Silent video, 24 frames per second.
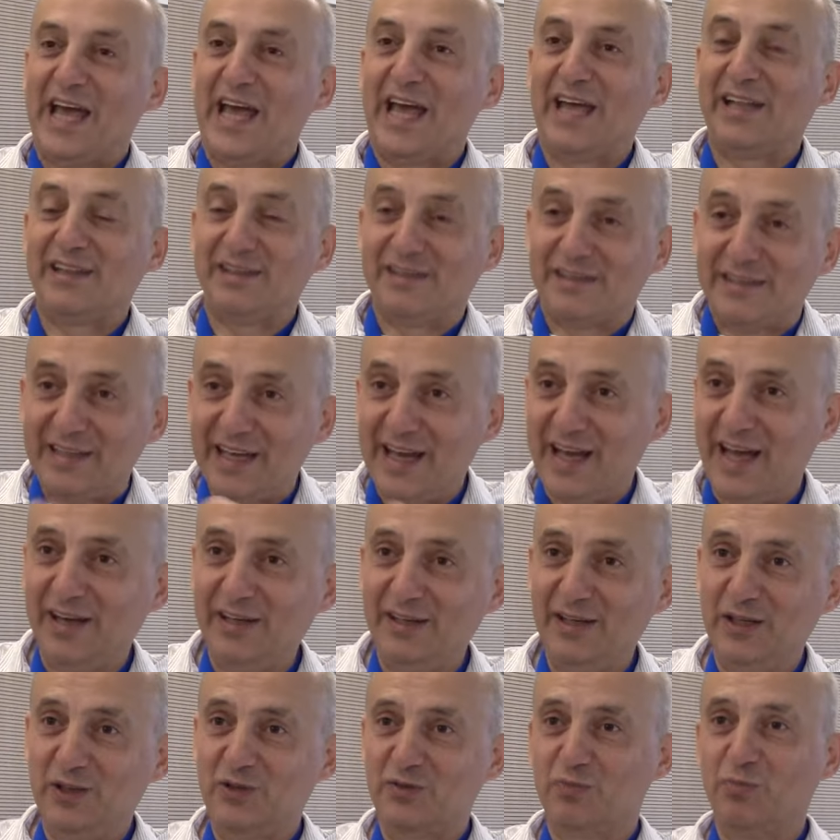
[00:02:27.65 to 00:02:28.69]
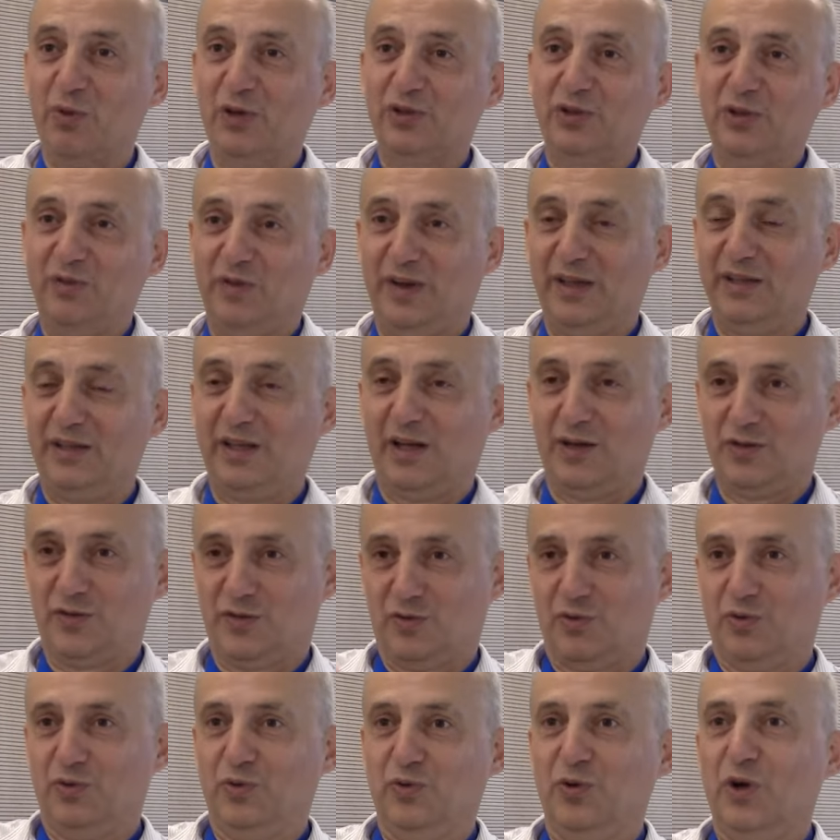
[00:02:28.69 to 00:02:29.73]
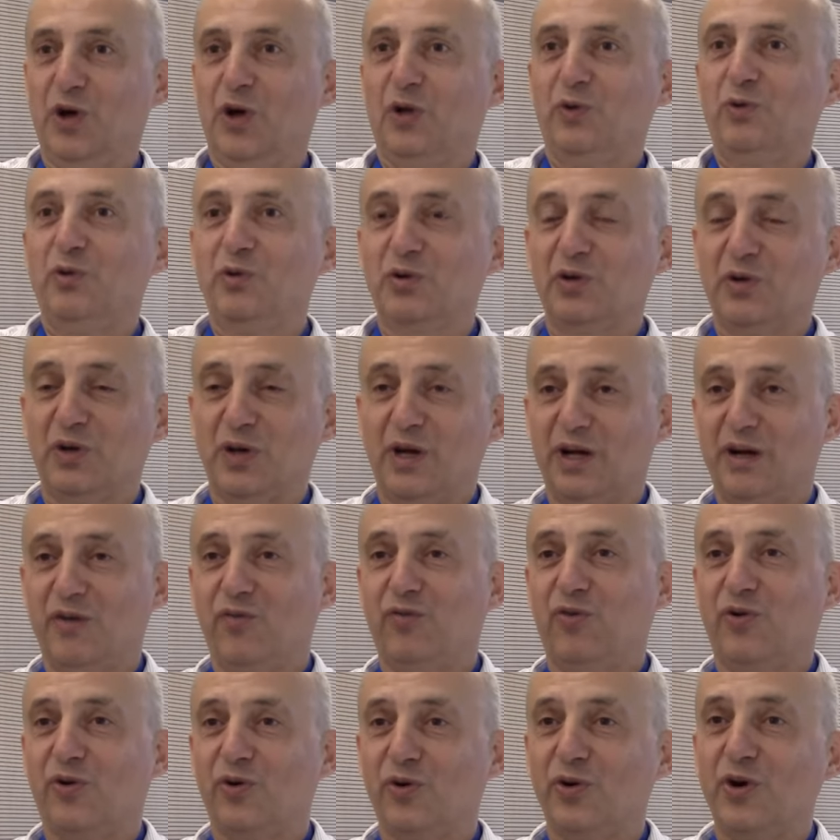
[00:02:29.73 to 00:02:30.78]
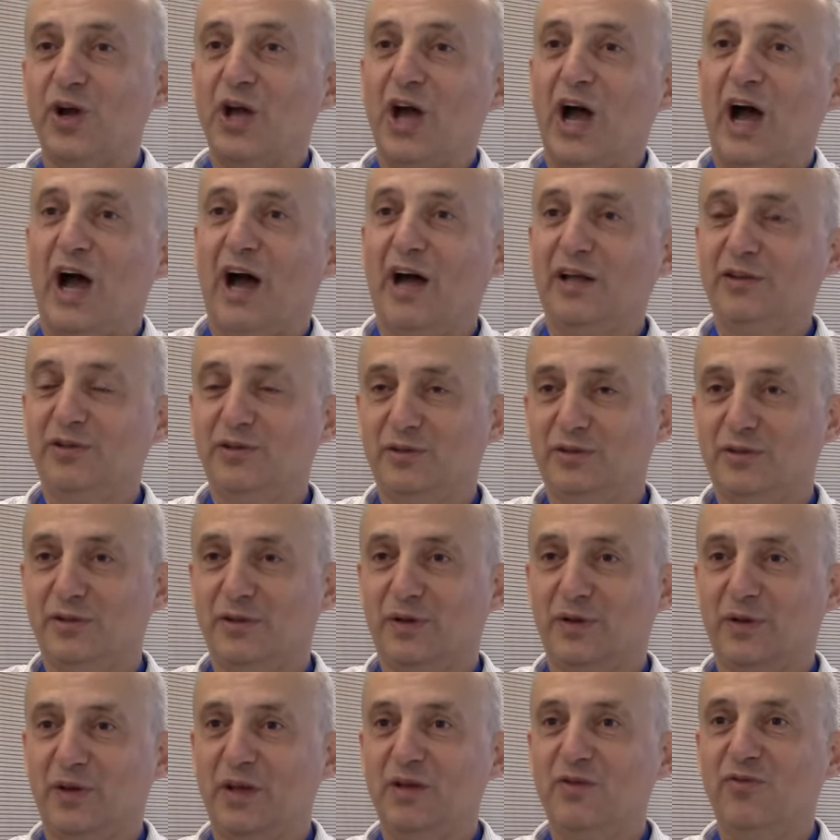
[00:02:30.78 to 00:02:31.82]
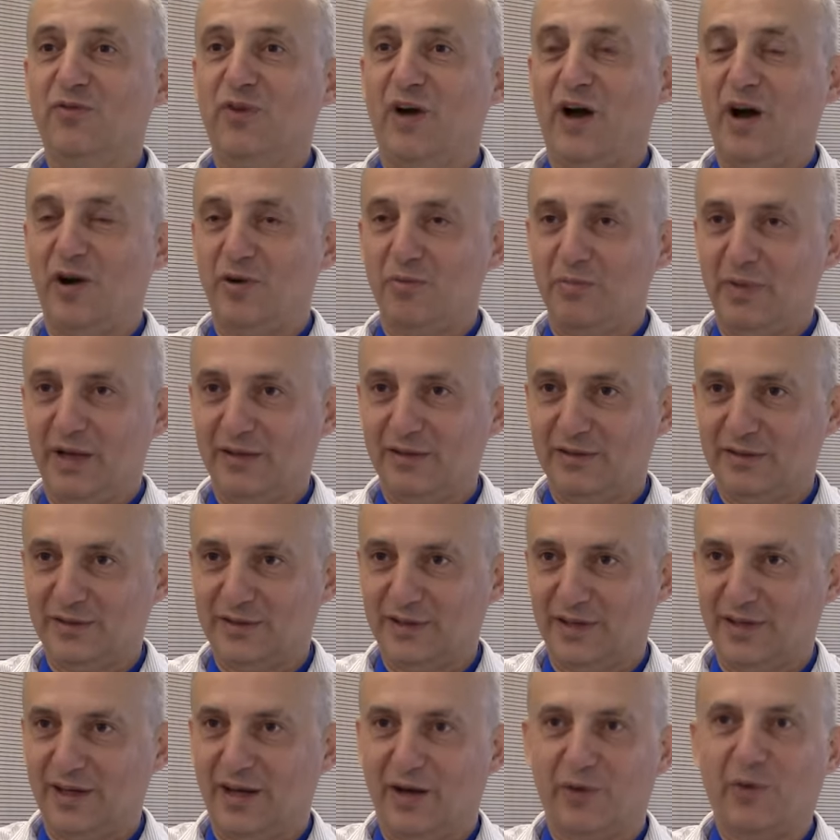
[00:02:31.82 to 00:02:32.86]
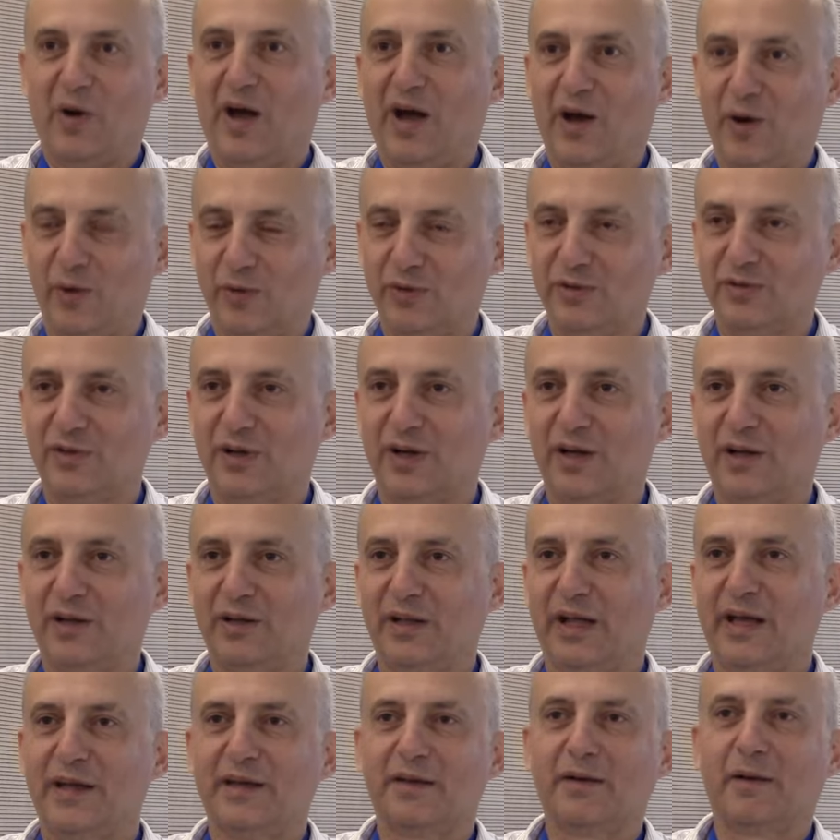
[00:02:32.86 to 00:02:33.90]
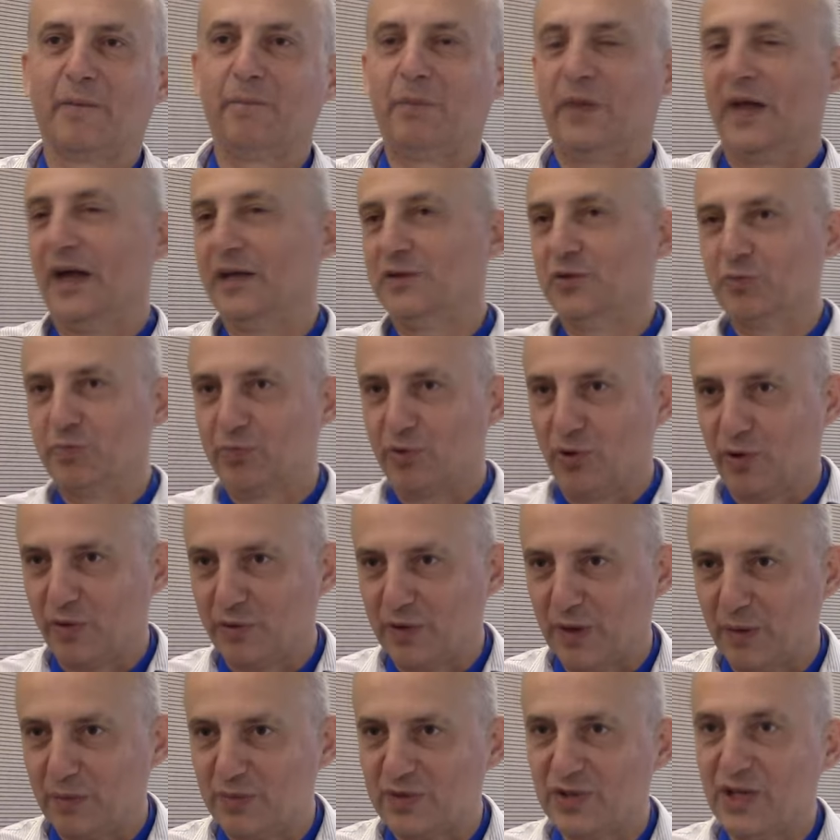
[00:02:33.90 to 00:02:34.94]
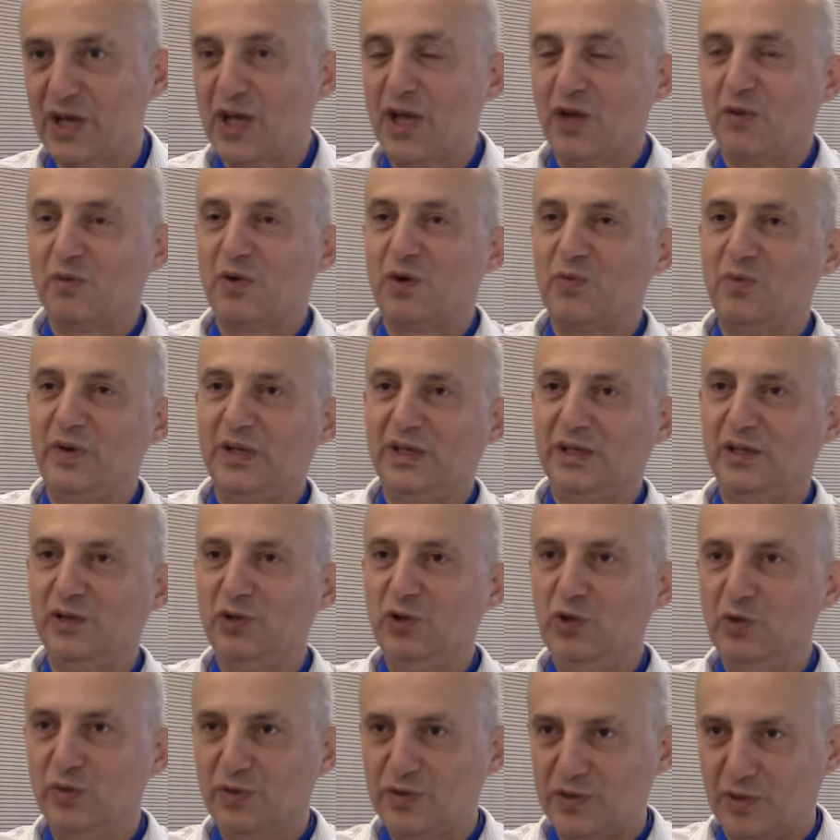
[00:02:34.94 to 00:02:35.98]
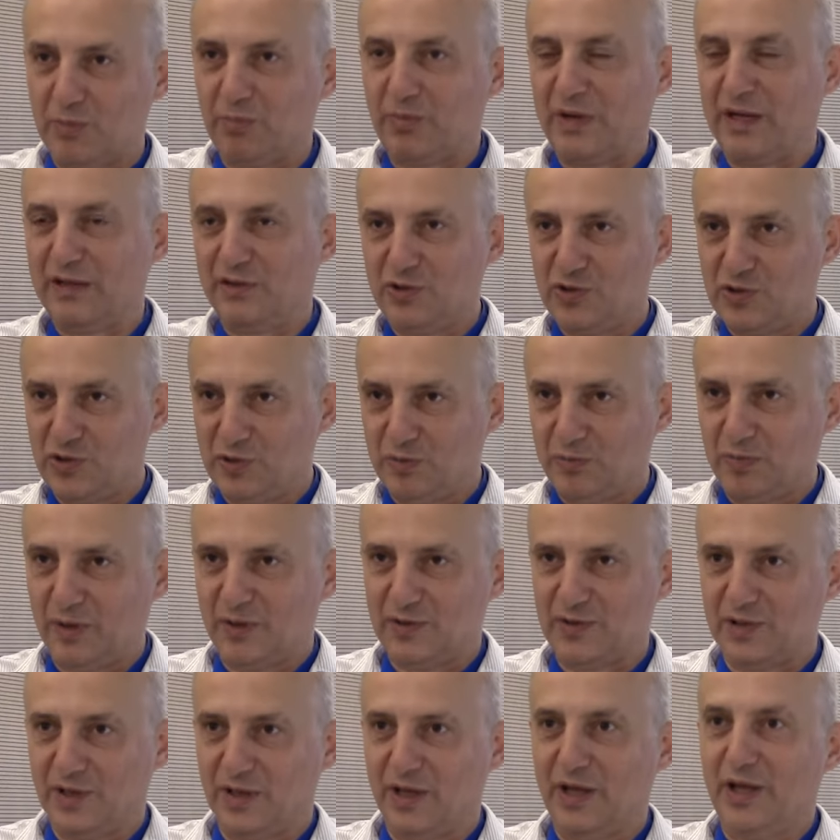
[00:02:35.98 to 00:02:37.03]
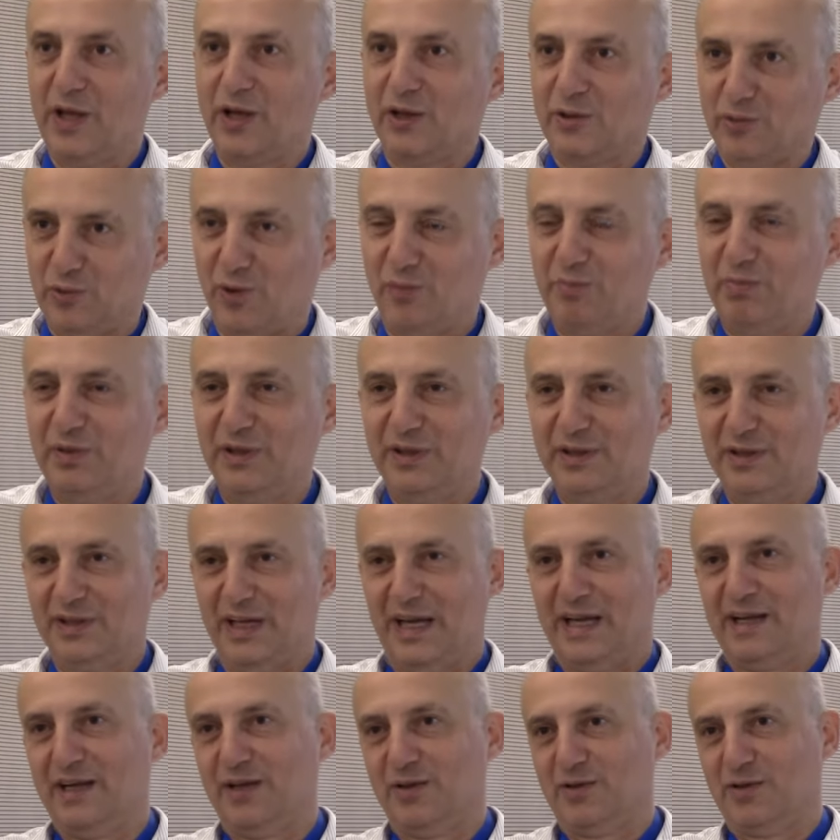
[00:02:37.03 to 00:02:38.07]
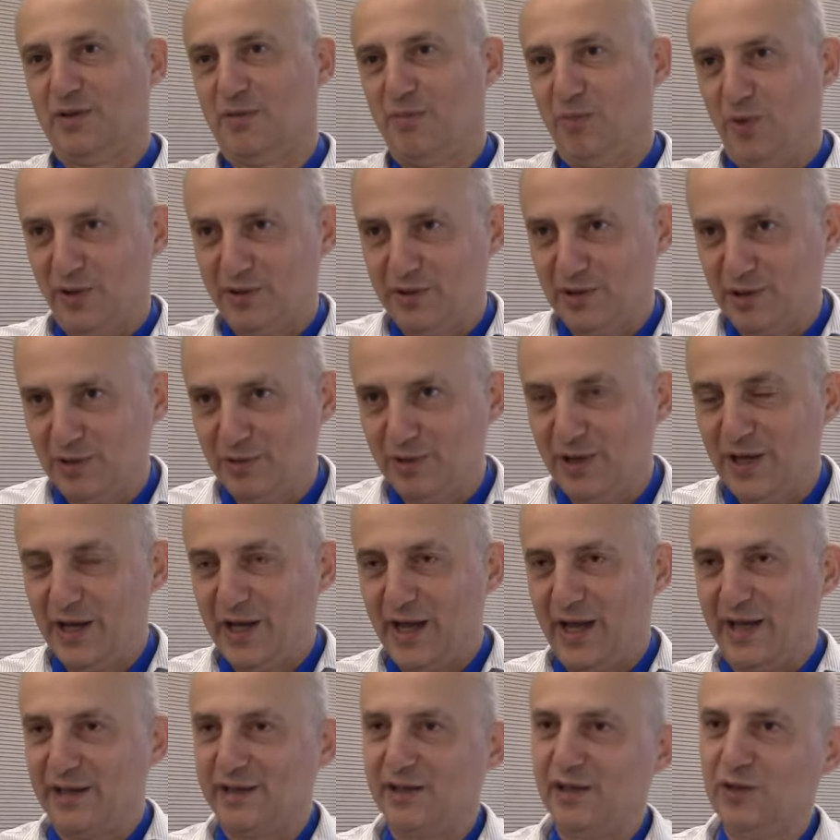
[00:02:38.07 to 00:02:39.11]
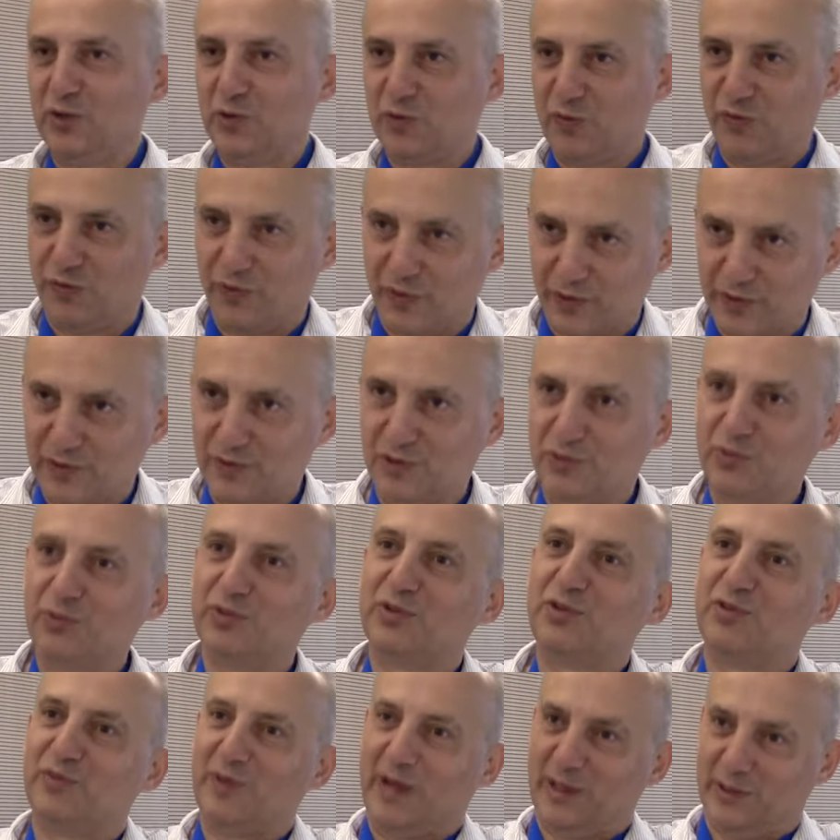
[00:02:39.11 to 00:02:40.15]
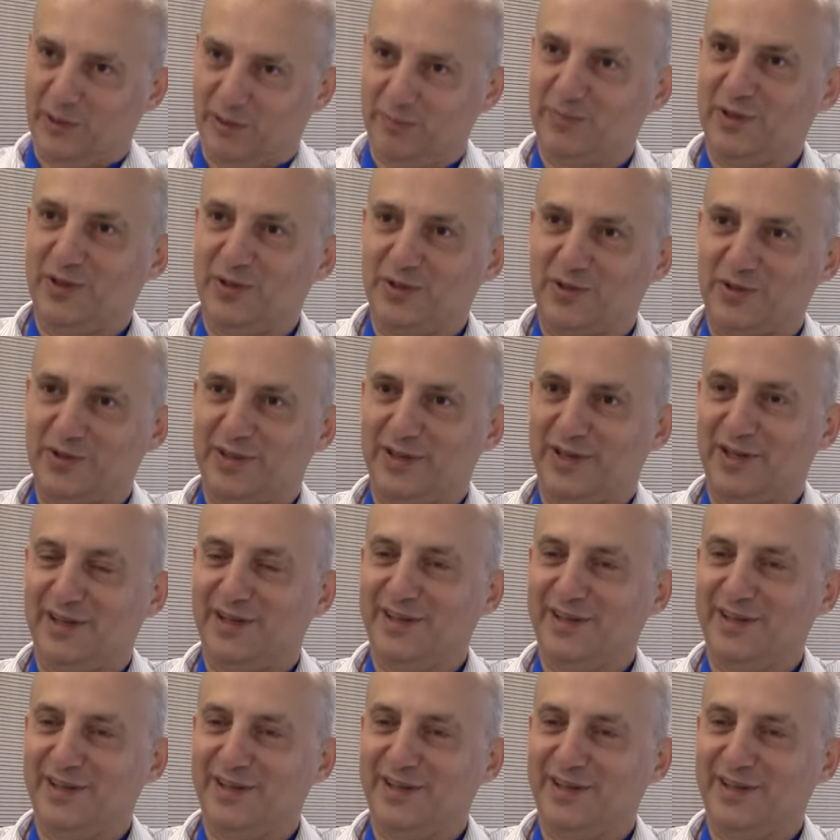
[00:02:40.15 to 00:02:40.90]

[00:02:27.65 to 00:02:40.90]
And then it motivates us to look for other environment around, like other programs where we can use apprenticeship as a topic and as a model, and then further to develop this,